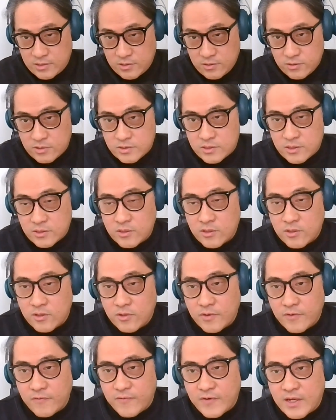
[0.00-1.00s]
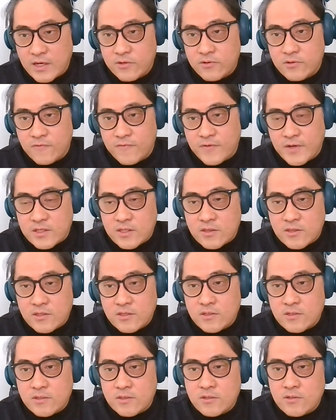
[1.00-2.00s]
value the fact that
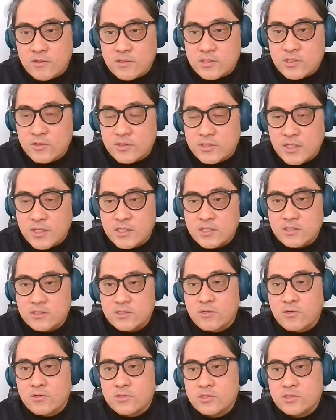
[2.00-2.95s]
the associations